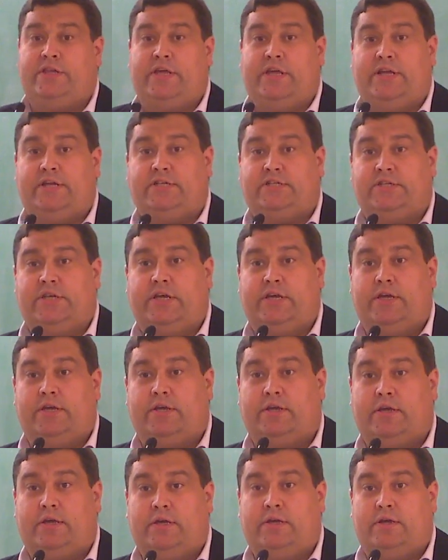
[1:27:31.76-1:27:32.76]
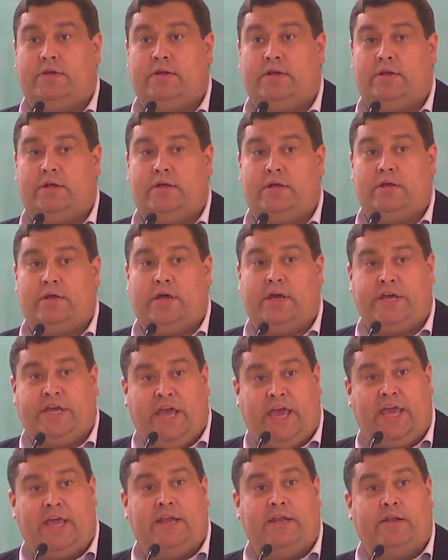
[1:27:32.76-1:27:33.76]
that,
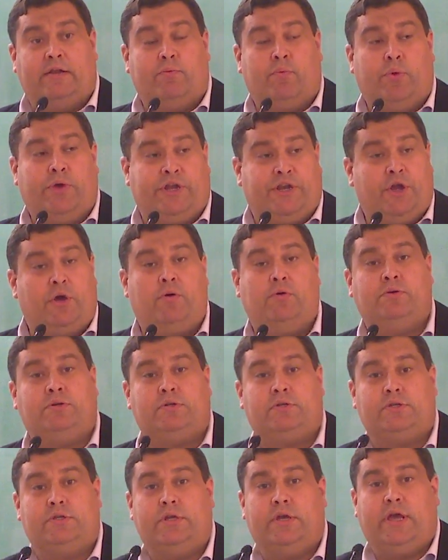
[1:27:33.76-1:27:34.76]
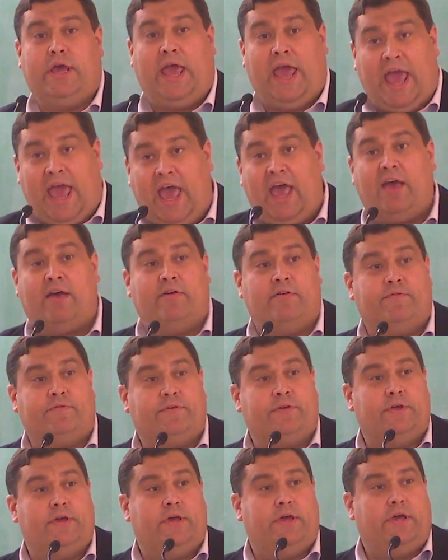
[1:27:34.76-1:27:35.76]
again, we don't
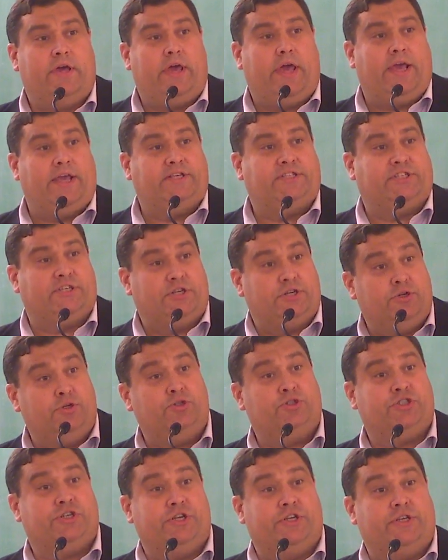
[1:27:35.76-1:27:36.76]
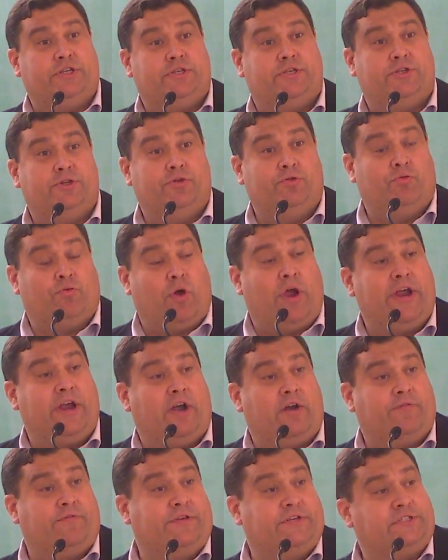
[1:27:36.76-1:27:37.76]
have a solution to right
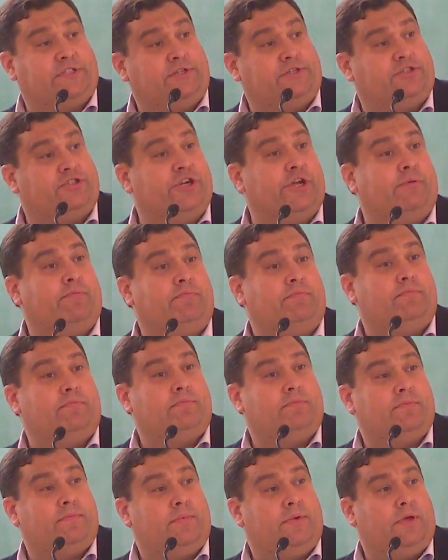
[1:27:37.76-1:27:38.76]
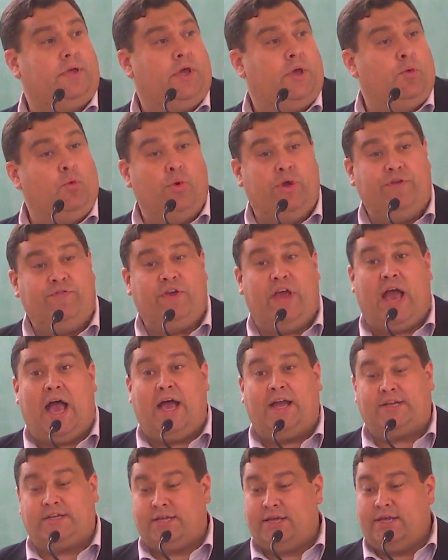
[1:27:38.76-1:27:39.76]
our fiscal ship. We've
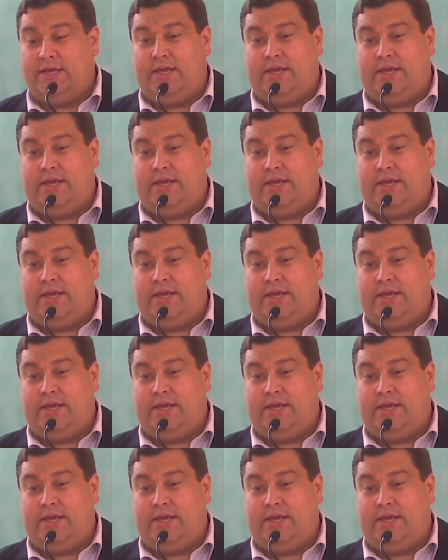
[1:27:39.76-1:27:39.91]
got